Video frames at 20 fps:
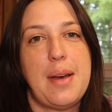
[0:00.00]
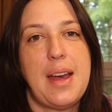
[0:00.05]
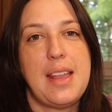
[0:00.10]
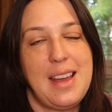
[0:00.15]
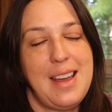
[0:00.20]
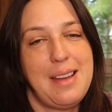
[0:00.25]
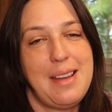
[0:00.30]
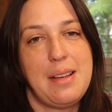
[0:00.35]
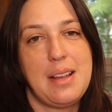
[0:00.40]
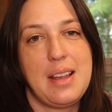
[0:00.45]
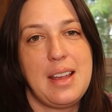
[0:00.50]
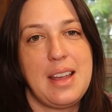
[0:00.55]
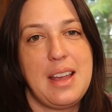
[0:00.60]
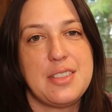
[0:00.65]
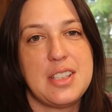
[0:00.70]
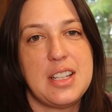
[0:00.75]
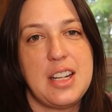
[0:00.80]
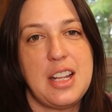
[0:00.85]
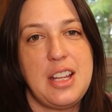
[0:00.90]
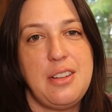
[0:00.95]
It
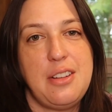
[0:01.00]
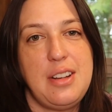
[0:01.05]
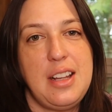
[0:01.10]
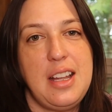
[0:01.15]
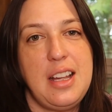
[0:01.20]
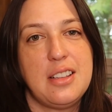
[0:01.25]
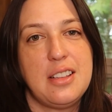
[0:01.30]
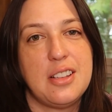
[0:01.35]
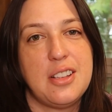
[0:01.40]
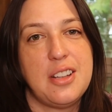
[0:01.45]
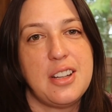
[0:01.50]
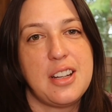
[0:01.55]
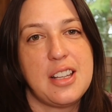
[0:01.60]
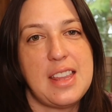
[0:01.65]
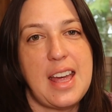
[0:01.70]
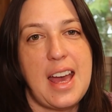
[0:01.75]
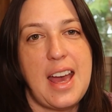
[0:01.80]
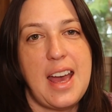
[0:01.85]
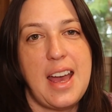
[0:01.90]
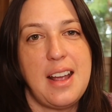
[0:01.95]
gives it a unique look
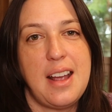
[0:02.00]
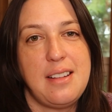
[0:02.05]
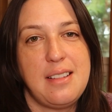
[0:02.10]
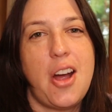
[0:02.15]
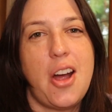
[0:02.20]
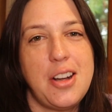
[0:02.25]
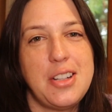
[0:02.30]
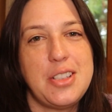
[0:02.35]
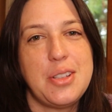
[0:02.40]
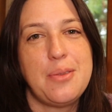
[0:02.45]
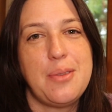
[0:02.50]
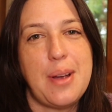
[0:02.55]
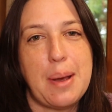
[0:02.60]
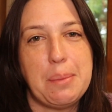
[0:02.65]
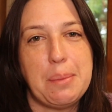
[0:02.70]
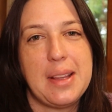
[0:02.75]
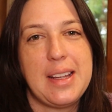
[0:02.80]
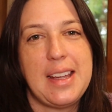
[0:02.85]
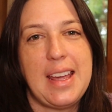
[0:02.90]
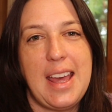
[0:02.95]
that's hard to
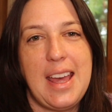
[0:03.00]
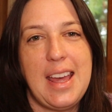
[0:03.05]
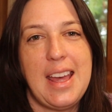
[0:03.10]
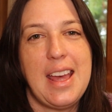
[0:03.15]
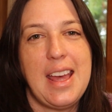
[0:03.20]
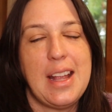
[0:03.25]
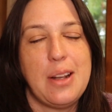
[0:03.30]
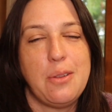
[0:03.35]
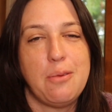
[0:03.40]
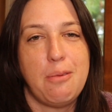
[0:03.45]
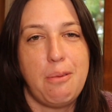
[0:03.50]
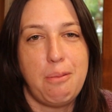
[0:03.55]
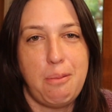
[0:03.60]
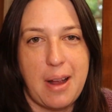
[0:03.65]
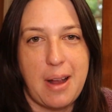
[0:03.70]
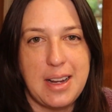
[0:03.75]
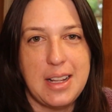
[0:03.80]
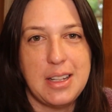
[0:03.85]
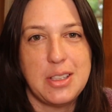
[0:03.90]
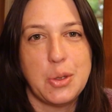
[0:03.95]
replicate in
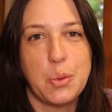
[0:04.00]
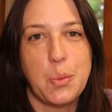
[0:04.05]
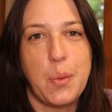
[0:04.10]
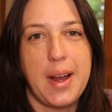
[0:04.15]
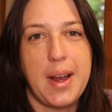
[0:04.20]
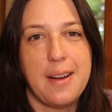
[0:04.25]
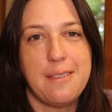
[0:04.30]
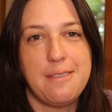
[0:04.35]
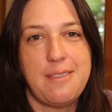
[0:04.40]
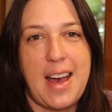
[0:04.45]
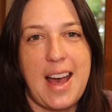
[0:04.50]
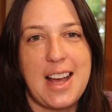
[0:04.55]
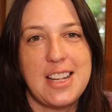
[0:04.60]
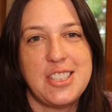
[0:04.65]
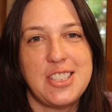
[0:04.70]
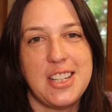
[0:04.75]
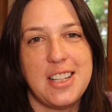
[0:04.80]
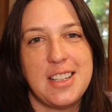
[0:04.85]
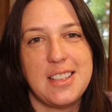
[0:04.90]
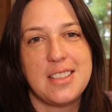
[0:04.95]
ready-to-wear
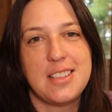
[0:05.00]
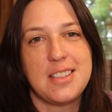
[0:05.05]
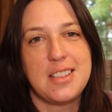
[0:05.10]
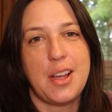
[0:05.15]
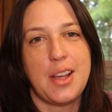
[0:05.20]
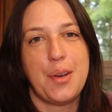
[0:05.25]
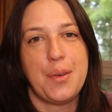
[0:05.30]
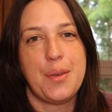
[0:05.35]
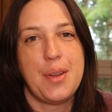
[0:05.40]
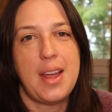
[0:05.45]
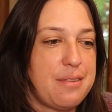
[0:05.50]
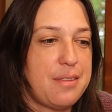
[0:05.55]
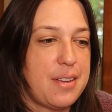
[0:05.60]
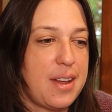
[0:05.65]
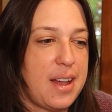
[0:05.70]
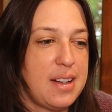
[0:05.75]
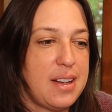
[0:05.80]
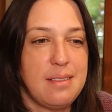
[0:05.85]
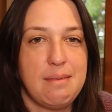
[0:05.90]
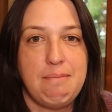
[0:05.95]
fashion. So a
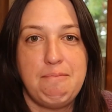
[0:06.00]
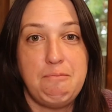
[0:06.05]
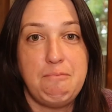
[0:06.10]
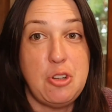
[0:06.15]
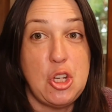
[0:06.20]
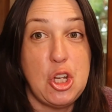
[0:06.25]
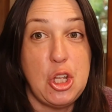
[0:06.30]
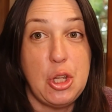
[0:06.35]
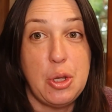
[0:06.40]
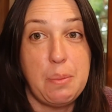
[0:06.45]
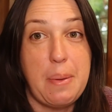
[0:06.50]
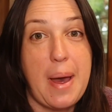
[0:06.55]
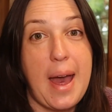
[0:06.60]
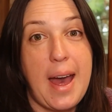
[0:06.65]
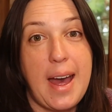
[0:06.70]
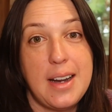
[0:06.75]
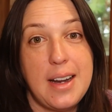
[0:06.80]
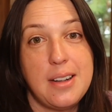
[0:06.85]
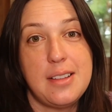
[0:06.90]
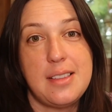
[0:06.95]
fun new
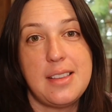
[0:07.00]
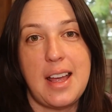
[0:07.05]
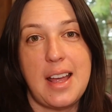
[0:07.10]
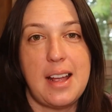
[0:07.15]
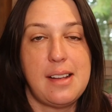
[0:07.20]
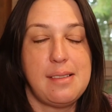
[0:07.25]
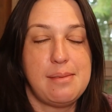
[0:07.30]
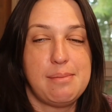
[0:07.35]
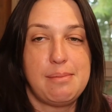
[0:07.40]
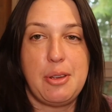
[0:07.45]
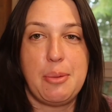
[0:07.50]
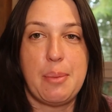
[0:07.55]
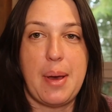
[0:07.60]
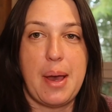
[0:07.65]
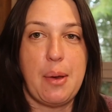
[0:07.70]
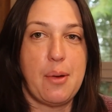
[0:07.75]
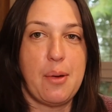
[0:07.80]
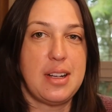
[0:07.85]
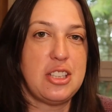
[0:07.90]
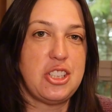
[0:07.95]
pattern that you
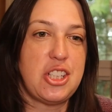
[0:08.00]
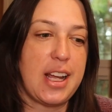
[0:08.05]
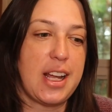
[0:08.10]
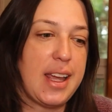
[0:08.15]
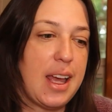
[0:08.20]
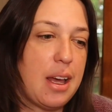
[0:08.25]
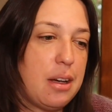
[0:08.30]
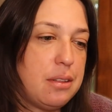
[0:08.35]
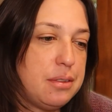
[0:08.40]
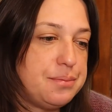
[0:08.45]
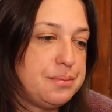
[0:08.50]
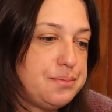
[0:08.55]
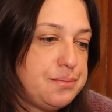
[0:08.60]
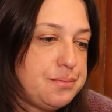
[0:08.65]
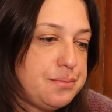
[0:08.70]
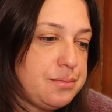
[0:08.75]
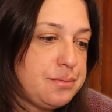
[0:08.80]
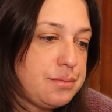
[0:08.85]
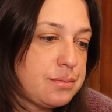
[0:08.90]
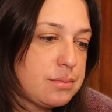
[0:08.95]
might want to check out.
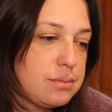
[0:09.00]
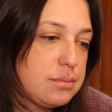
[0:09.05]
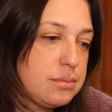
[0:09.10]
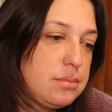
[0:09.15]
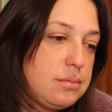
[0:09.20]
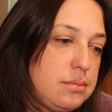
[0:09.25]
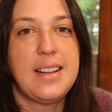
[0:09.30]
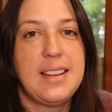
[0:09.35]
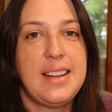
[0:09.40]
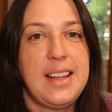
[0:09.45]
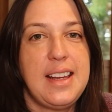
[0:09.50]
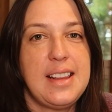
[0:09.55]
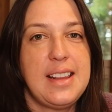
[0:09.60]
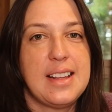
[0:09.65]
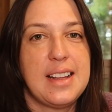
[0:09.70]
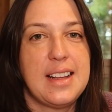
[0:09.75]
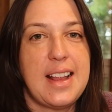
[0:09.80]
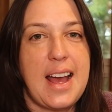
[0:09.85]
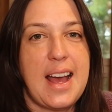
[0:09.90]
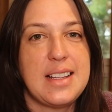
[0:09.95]
Finally,
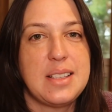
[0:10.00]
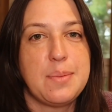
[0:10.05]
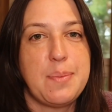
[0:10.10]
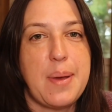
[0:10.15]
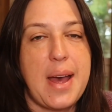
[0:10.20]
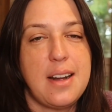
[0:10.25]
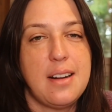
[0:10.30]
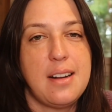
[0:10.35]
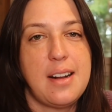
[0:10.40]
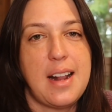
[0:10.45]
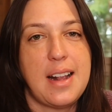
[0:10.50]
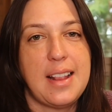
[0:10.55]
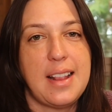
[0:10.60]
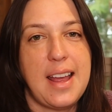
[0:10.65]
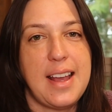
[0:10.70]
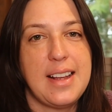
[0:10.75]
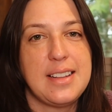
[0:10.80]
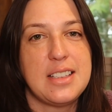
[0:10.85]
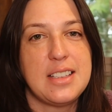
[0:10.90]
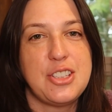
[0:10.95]
the last pattern I'd
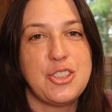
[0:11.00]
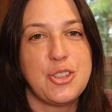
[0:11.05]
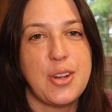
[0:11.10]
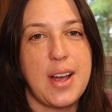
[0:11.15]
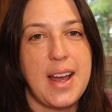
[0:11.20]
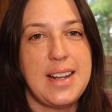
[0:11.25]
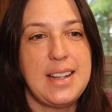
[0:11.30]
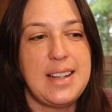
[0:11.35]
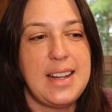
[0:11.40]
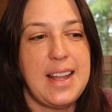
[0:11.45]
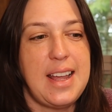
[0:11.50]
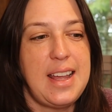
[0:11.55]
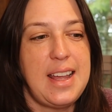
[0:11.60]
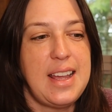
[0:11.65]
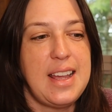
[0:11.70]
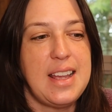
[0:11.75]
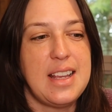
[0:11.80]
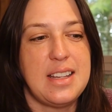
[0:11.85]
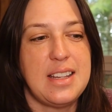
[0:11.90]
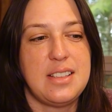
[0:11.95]
like to try to knit
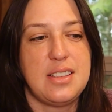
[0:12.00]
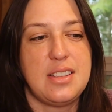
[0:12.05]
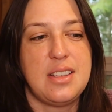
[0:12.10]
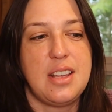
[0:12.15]
is